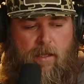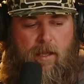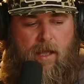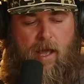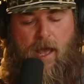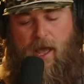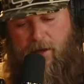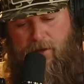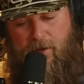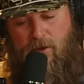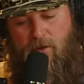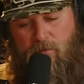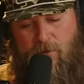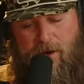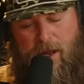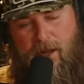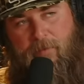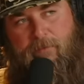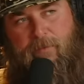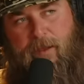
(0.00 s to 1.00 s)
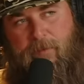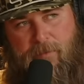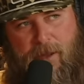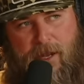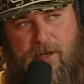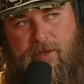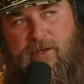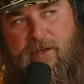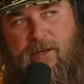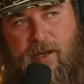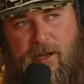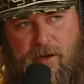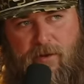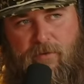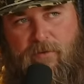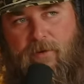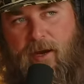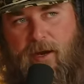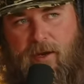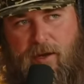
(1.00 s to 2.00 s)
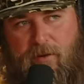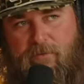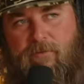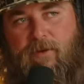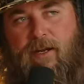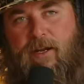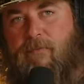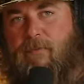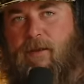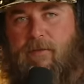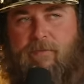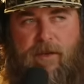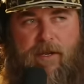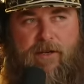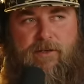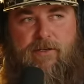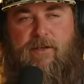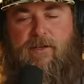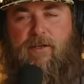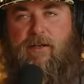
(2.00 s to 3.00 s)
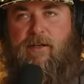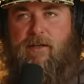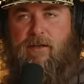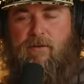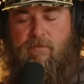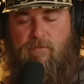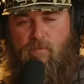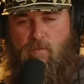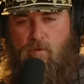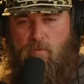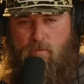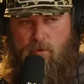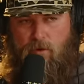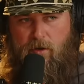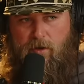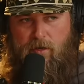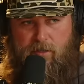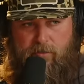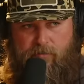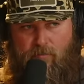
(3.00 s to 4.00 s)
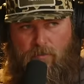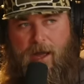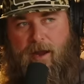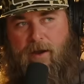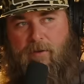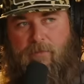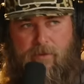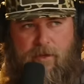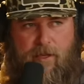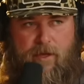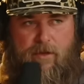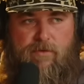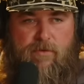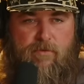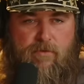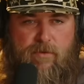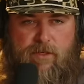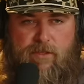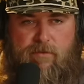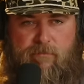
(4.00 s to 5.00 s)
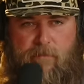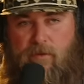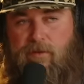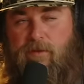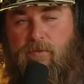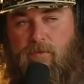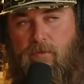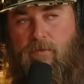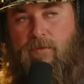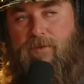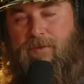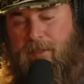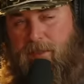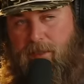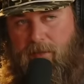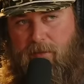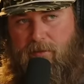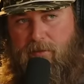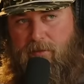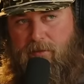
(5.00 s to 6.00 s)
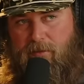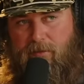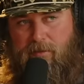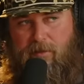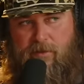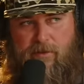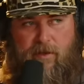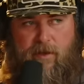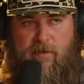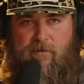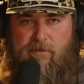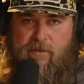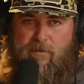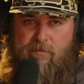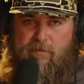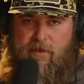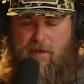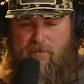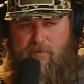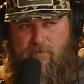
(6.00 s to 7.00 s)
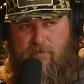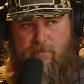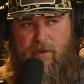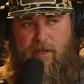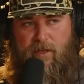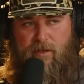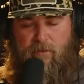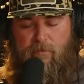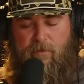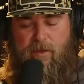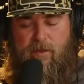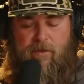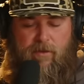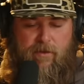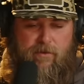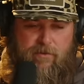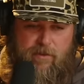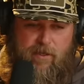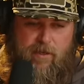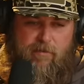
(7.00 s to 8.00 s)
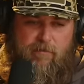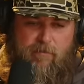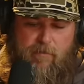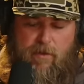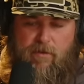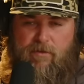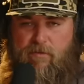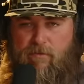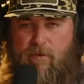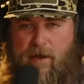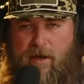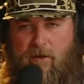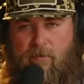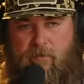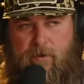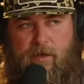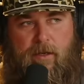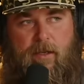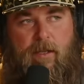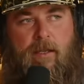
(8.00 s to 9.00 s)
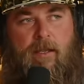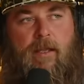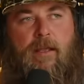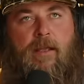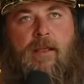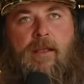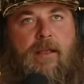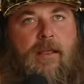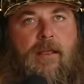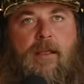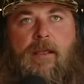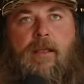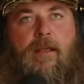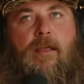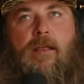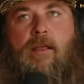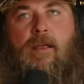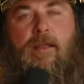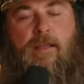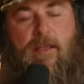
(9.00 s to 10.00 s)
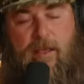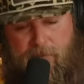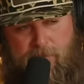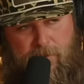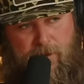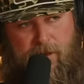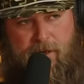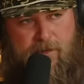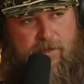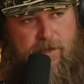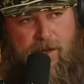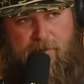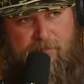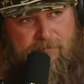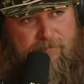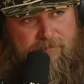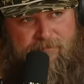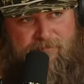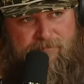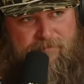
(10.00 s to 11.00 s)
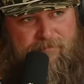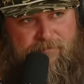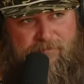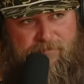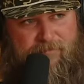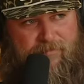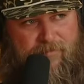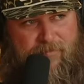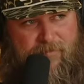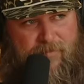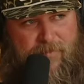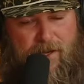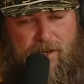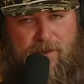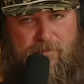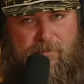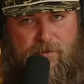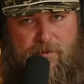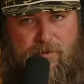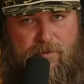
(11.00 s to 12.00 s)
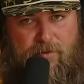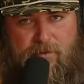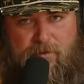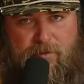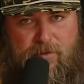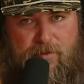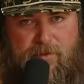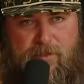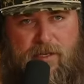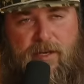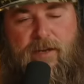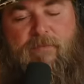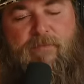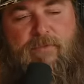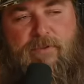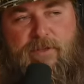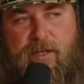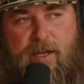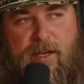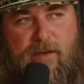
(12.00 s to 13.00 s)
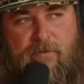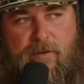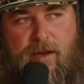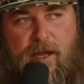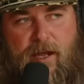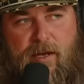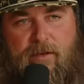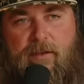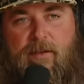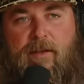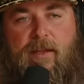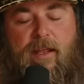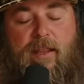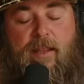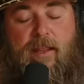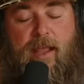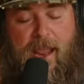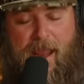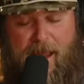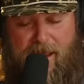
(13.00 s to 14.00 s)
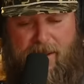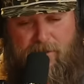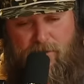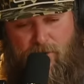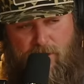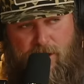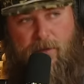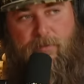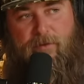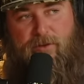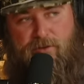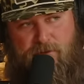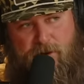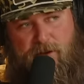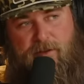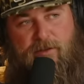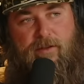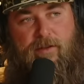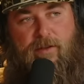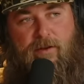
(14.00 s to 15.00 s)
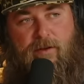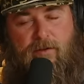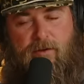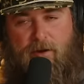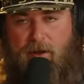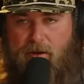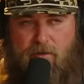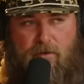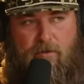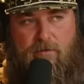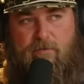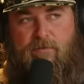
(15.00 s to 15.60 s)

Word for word: I know when I can be patient. I know when I don't need to be patient. And when we're in this wide open country, which is mostly what was in, so, you know, sometimes we'd be in a little bit thicker stuff, but mostly wide open, you have plenty of time. Like if you're set up your stand right and, and they're coming straight to the call, not going